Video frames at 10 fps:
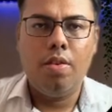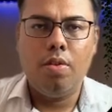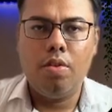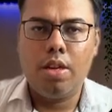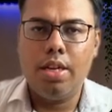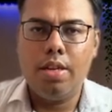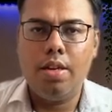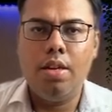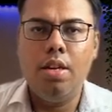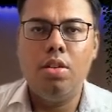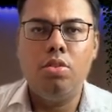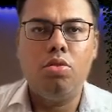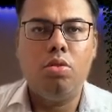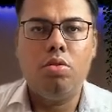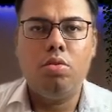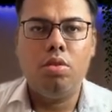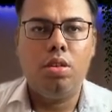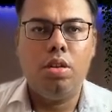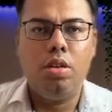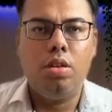Okay, so
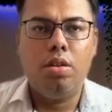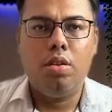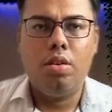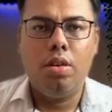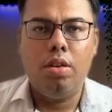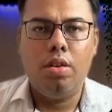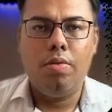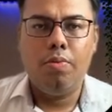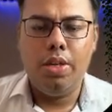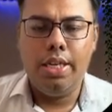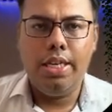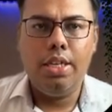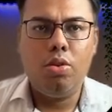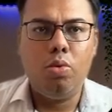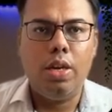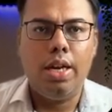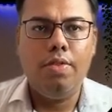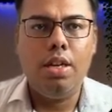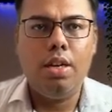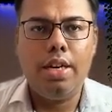we need to have
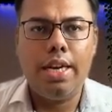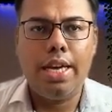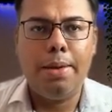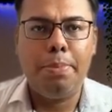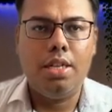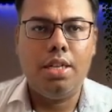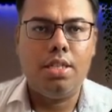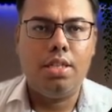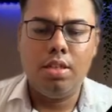the typecasting